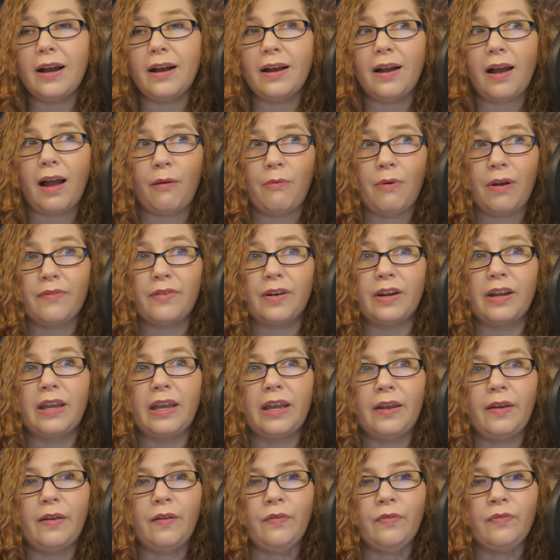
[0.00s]
However,
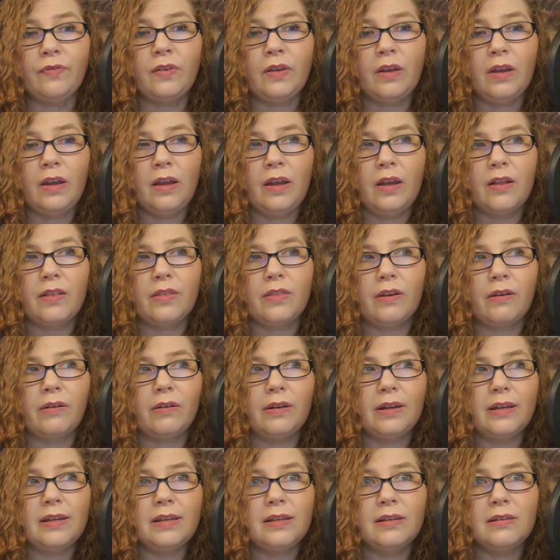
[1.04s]
if
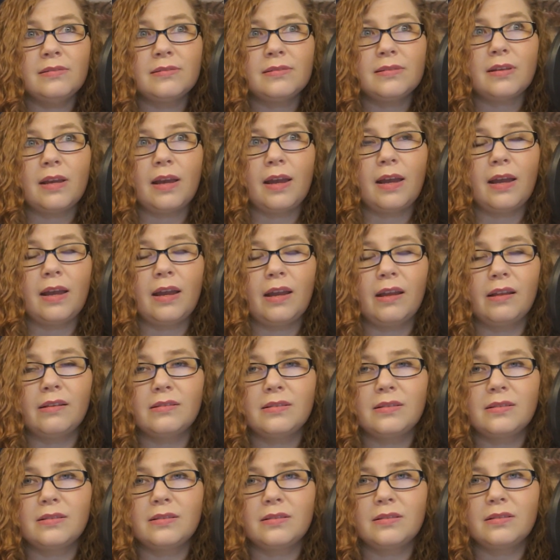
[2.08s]
there is a
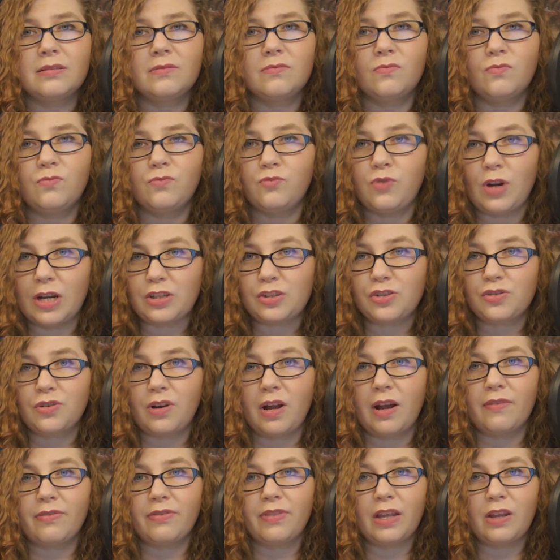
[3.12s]

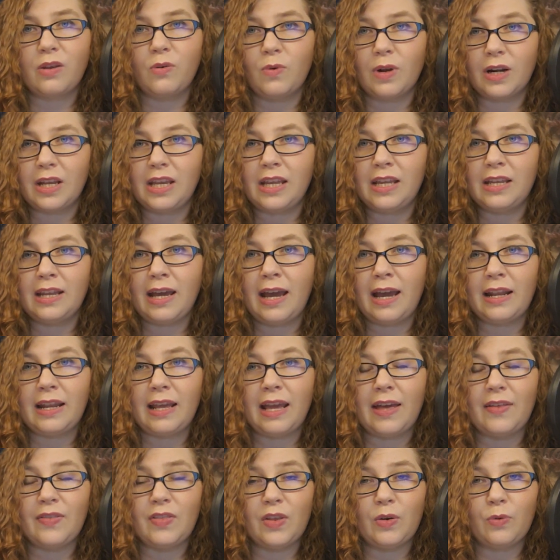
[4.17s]
restaurant that you want to eat at
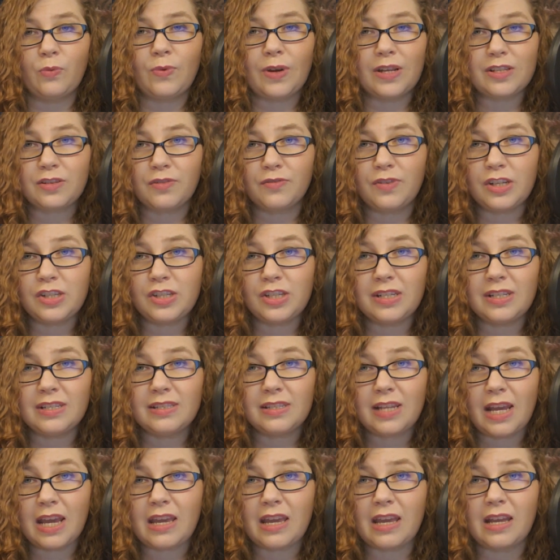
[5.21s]
and the reservation
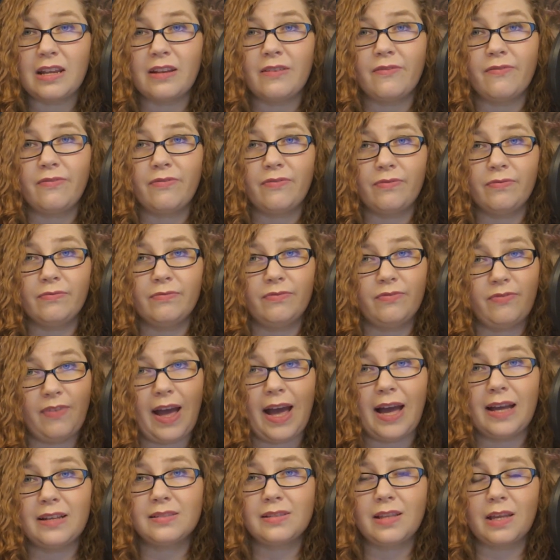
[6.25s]
is taken
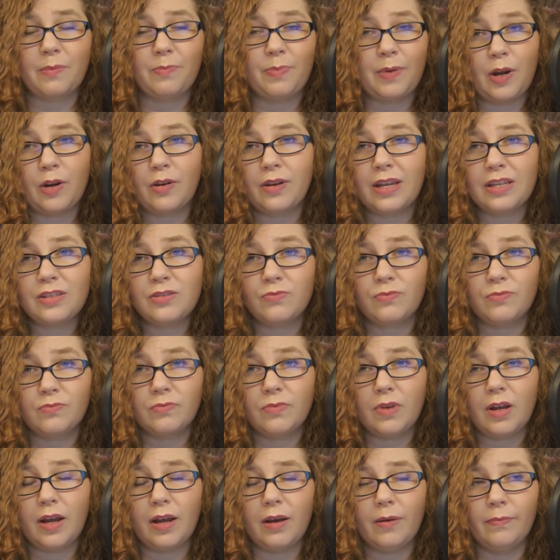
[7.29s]
fast, like Be Our Guest
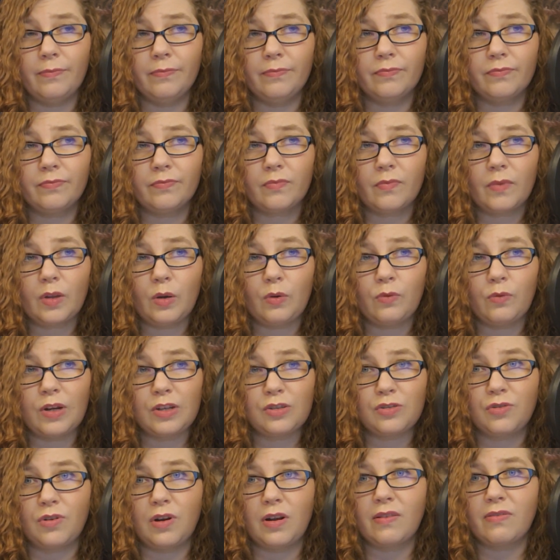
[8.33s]

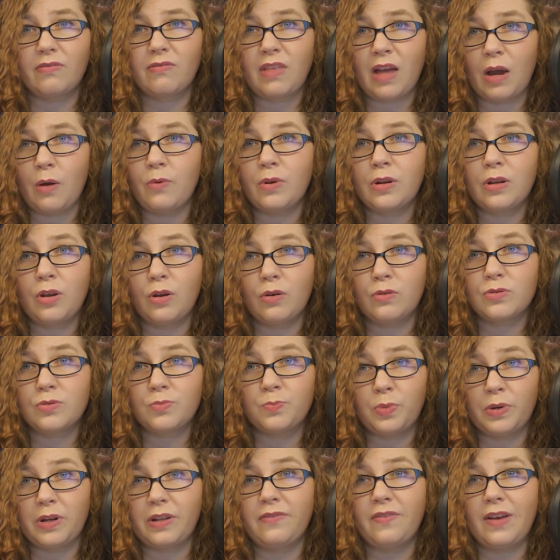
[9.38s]
restaurant, that one goes
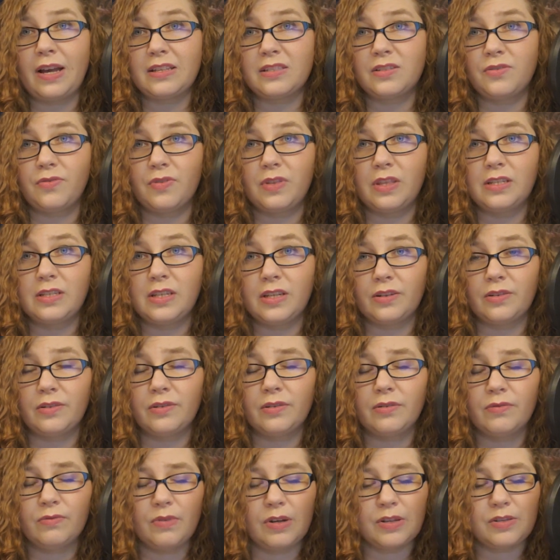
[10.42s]
pretty fast for the
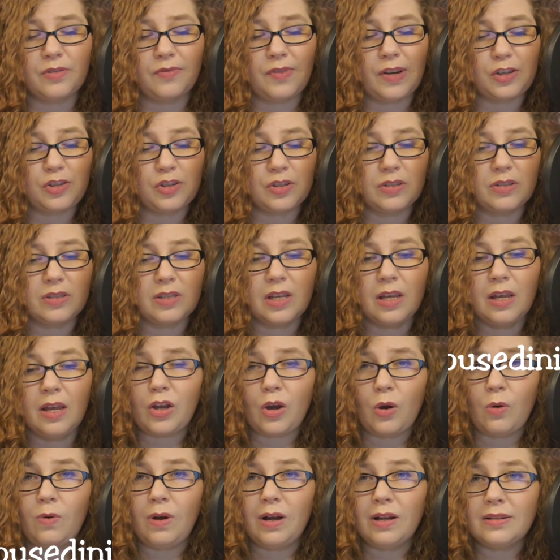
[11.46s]
dinner reservations.
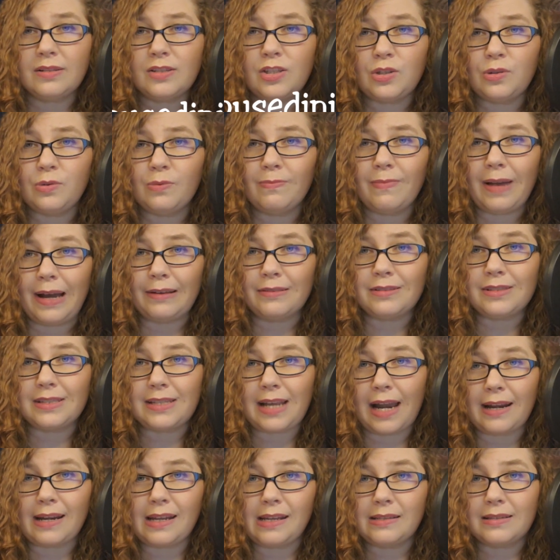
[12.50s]
Go on to
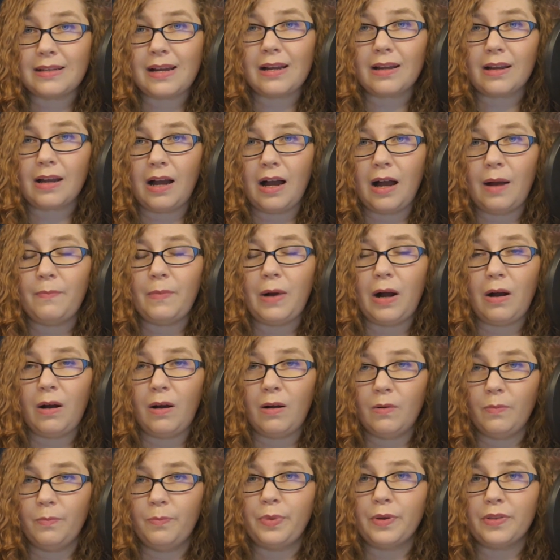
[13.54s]
mousedining.com.
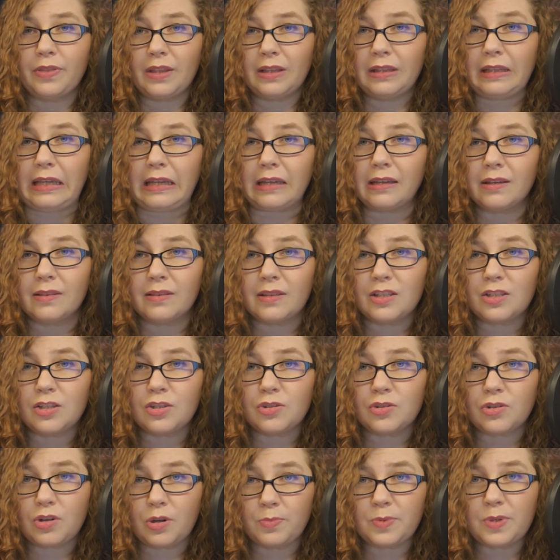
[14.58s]
I'll put the link in the
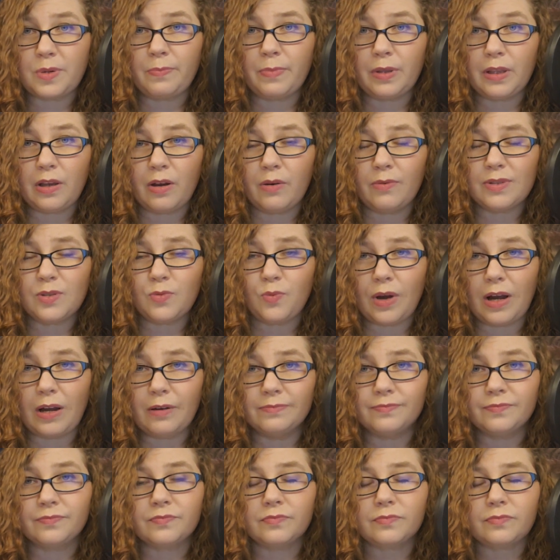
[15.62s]
description below as
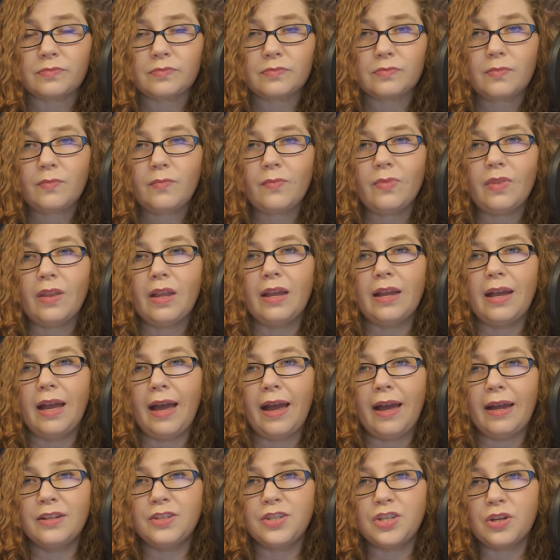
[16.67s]
well.
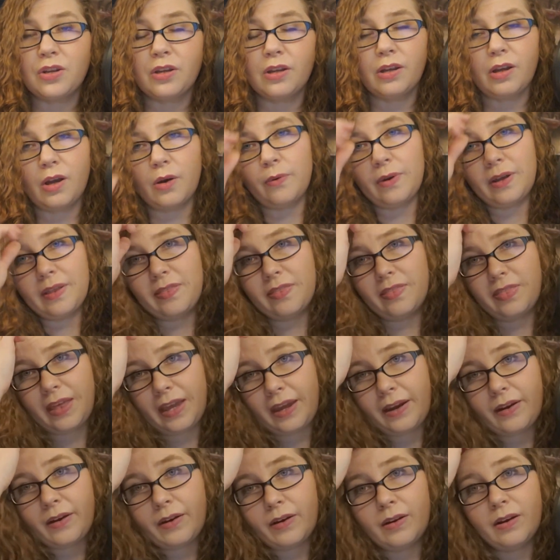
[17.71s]
And you can go in
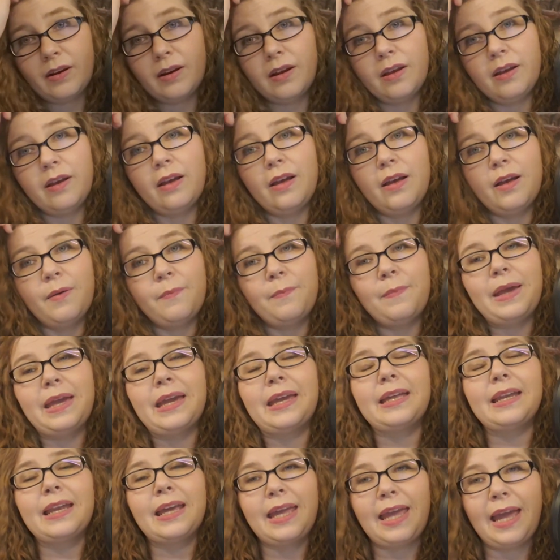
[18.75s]
there,
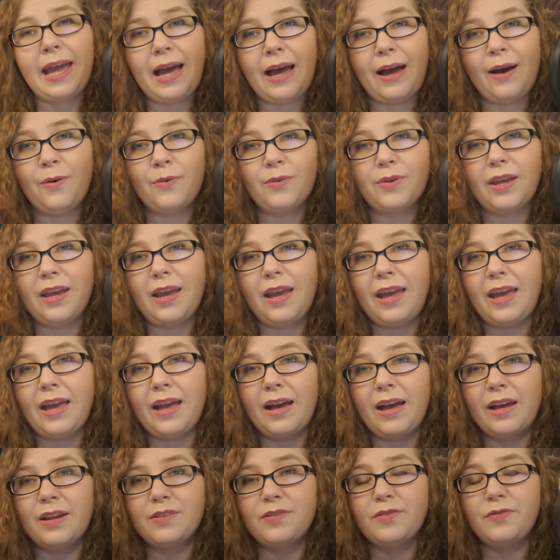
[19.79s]
make an account,
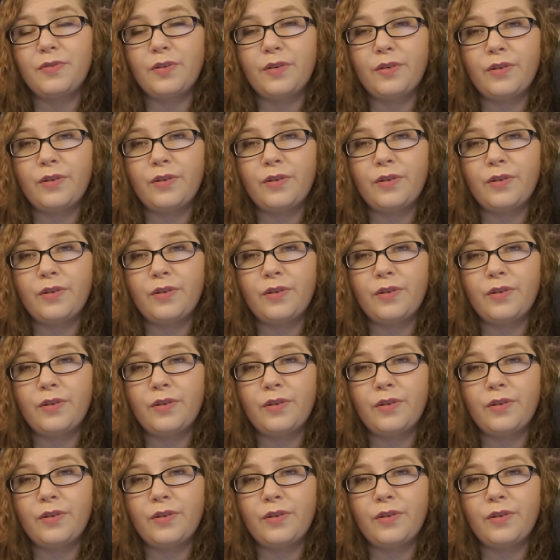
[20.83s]
and